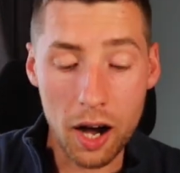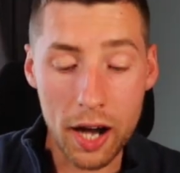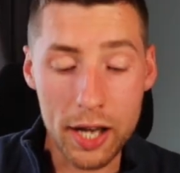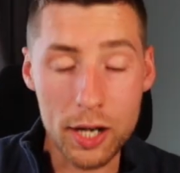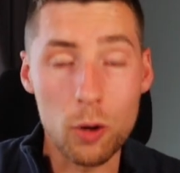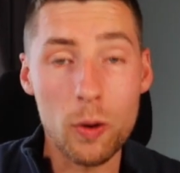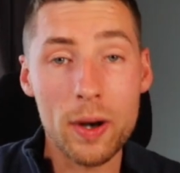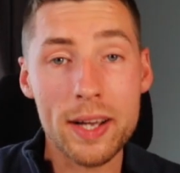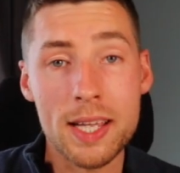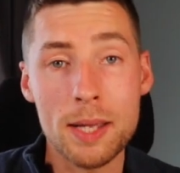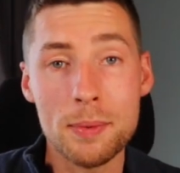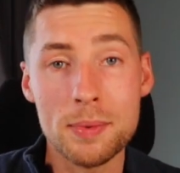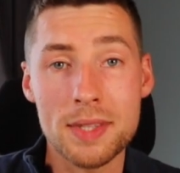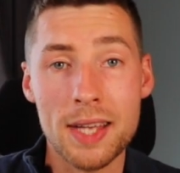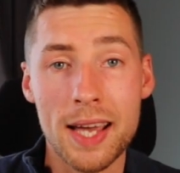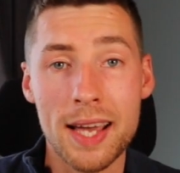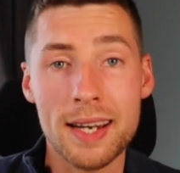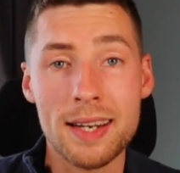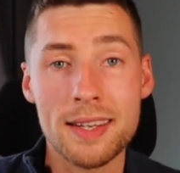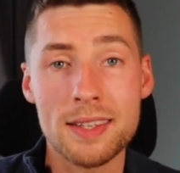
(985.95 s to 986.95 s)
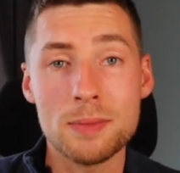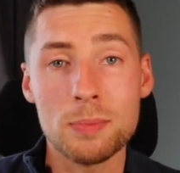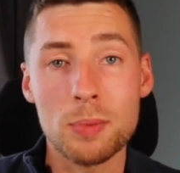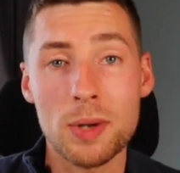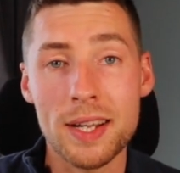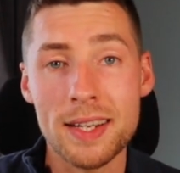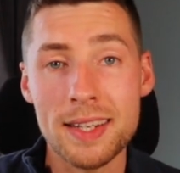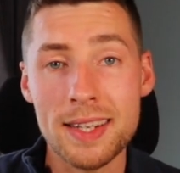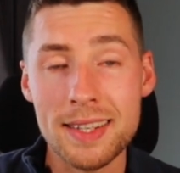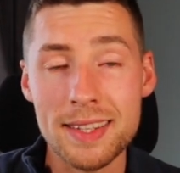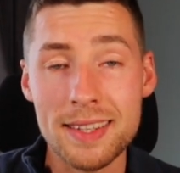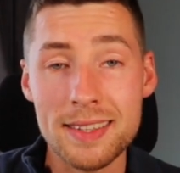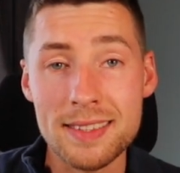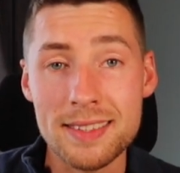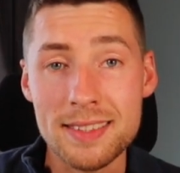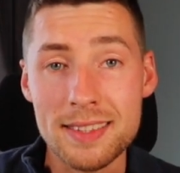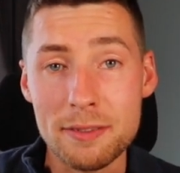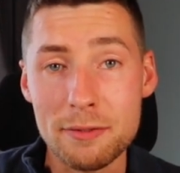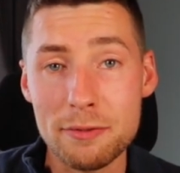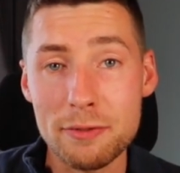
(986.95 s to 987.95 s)
I know I keep saying this, but I think this
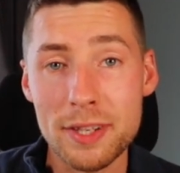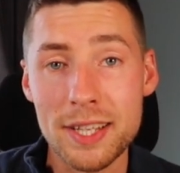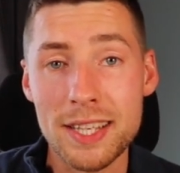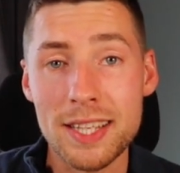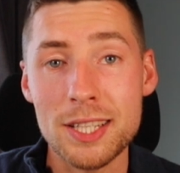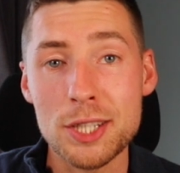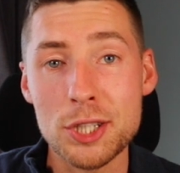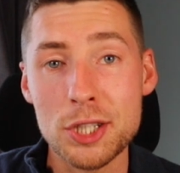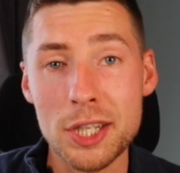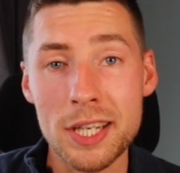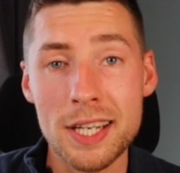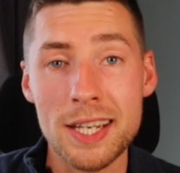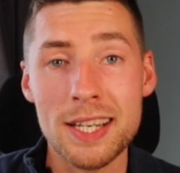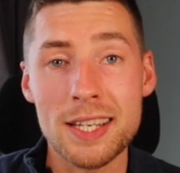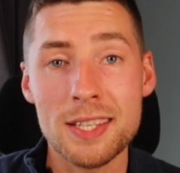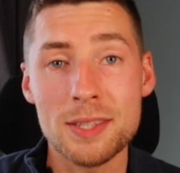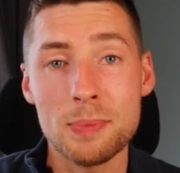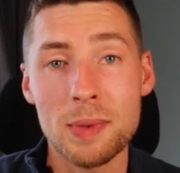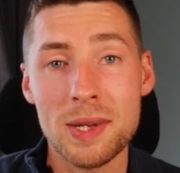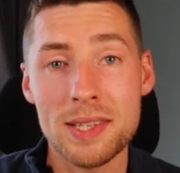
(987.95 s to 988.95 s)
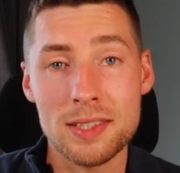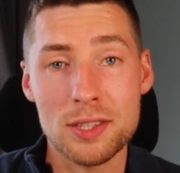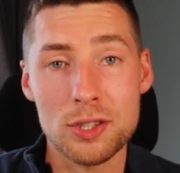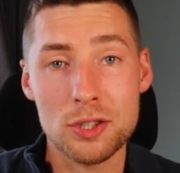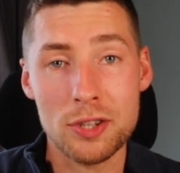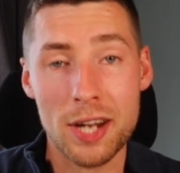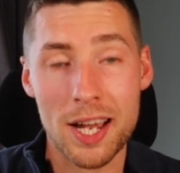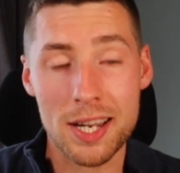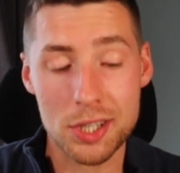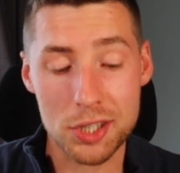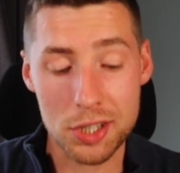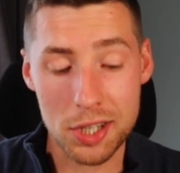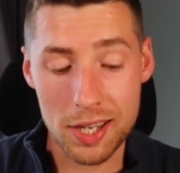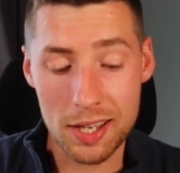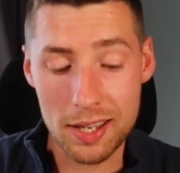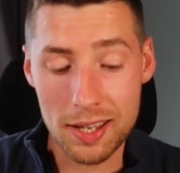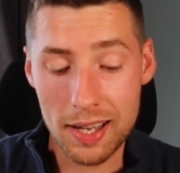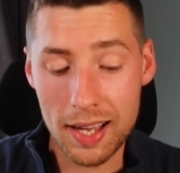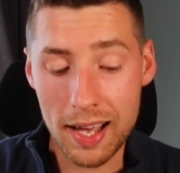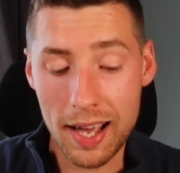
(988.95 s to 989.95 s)
is a freaking genius business
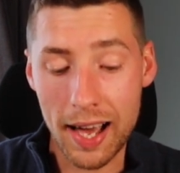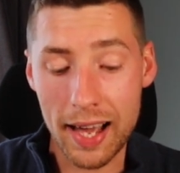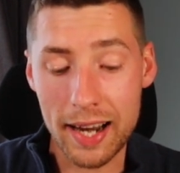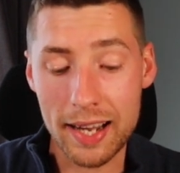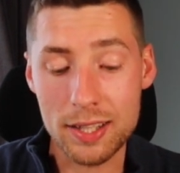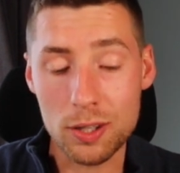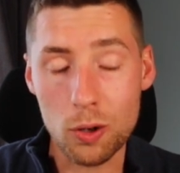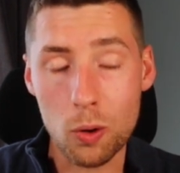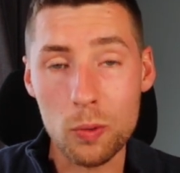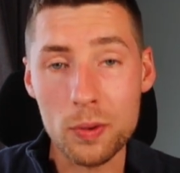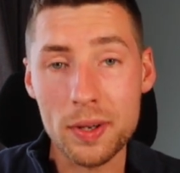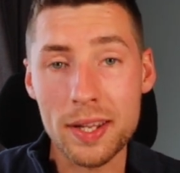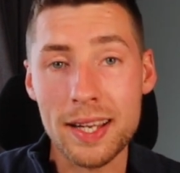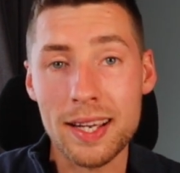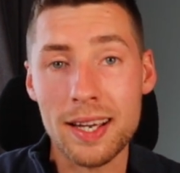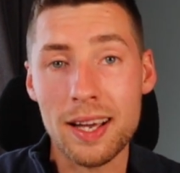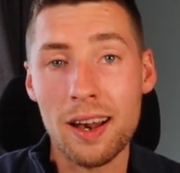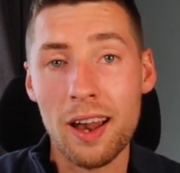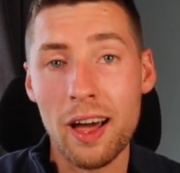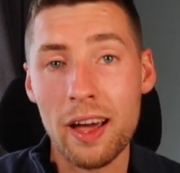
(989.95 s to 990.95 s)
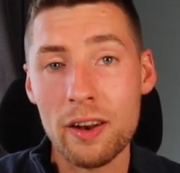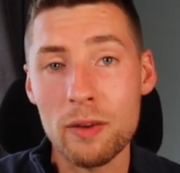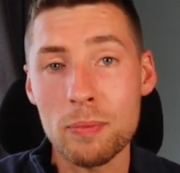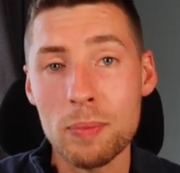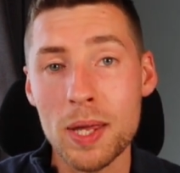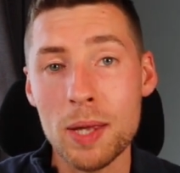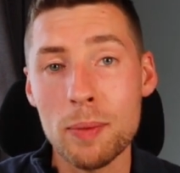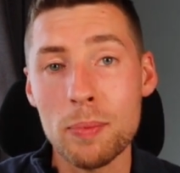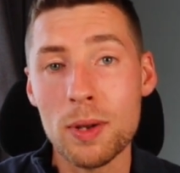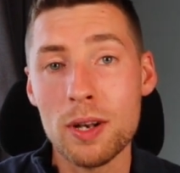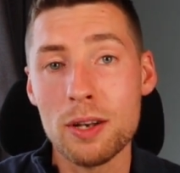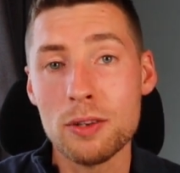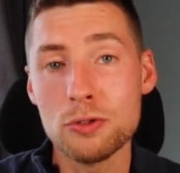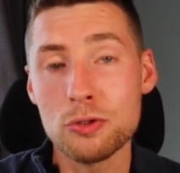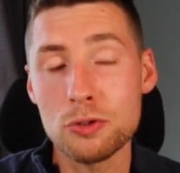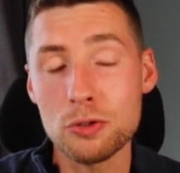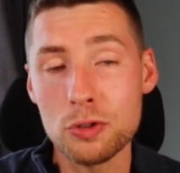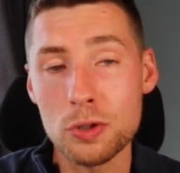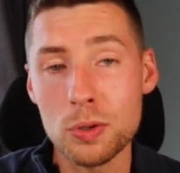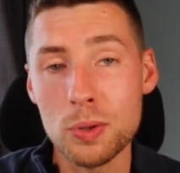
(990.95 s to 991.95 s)
strategy, and I don't think a lot of people
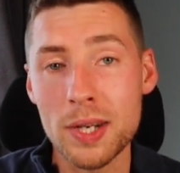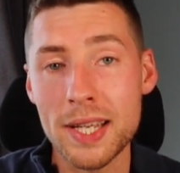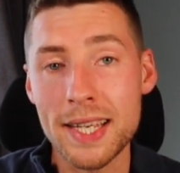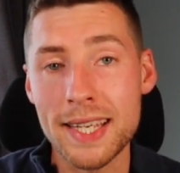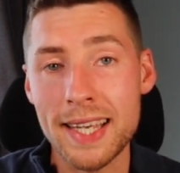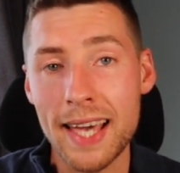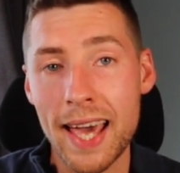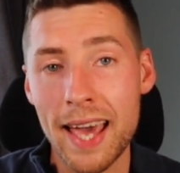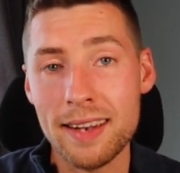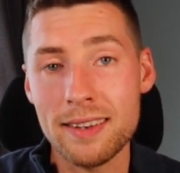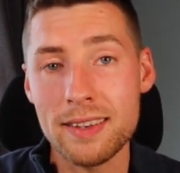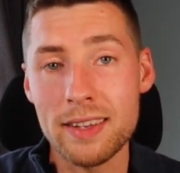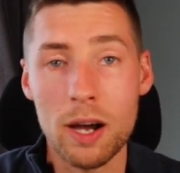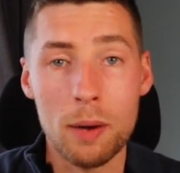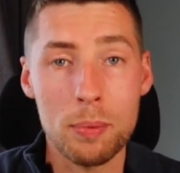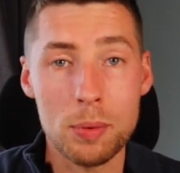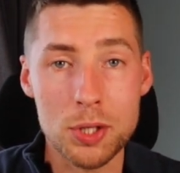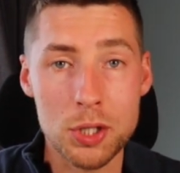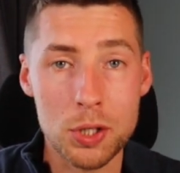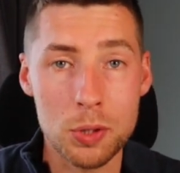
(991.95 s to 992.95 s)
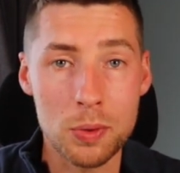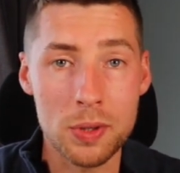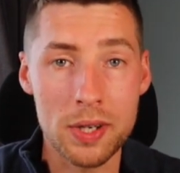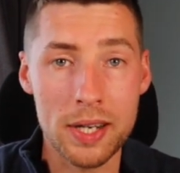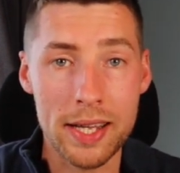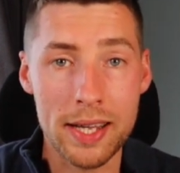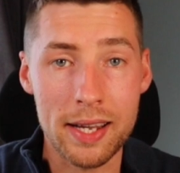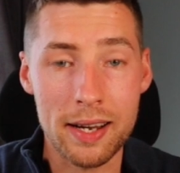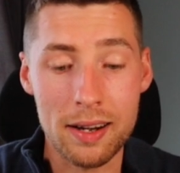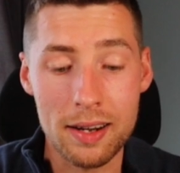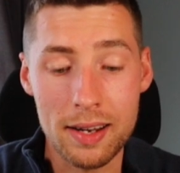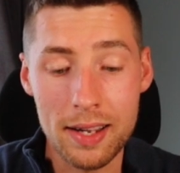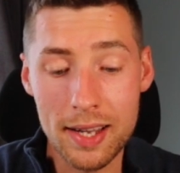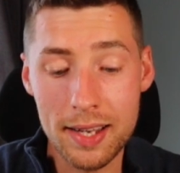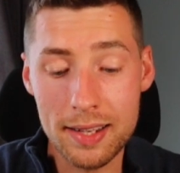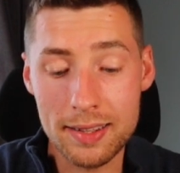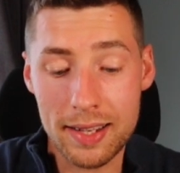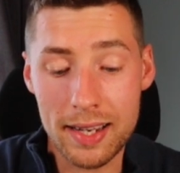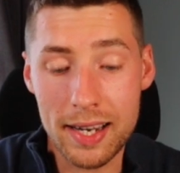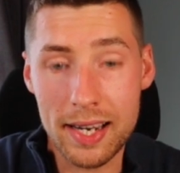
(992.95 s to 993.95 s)
truly get the opportunity here
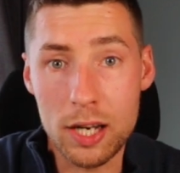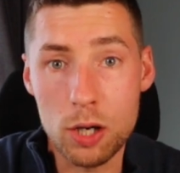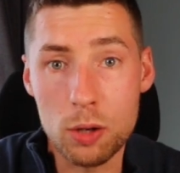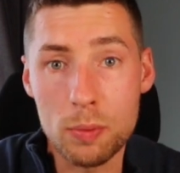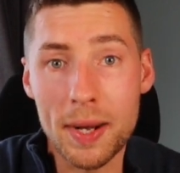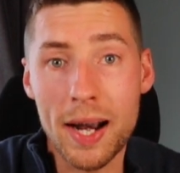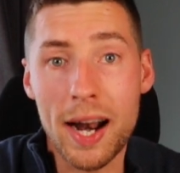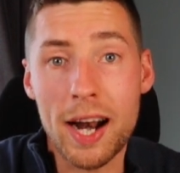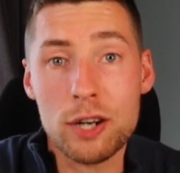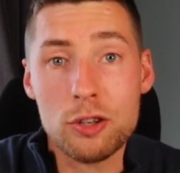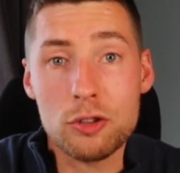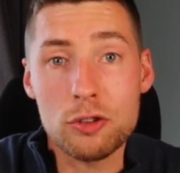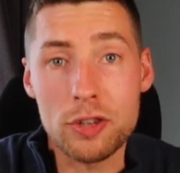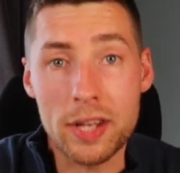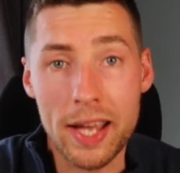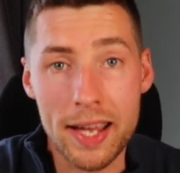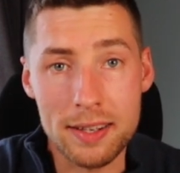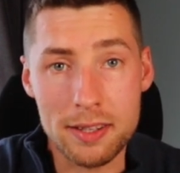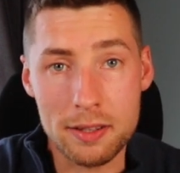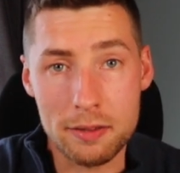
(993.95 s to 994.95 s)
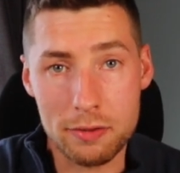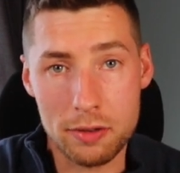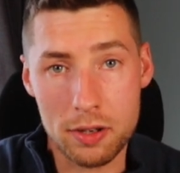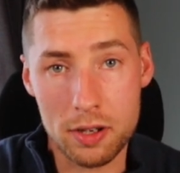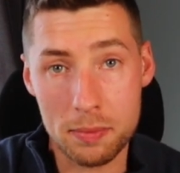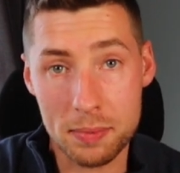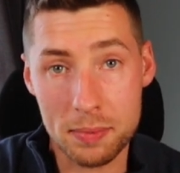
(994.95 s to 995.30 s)
that Illumina are creating for